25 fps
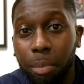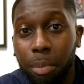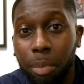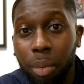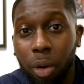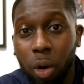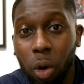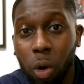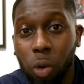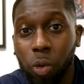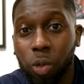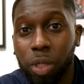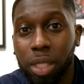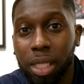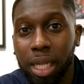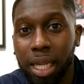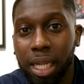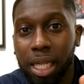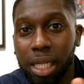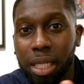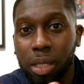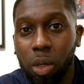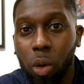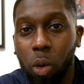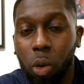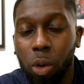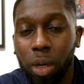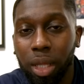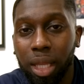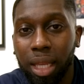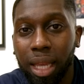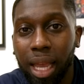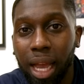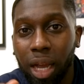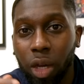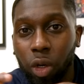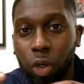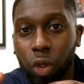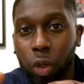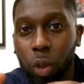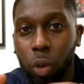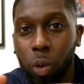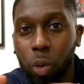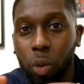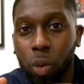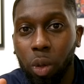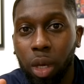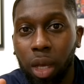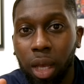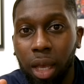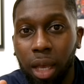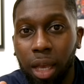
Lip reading: process or the actual,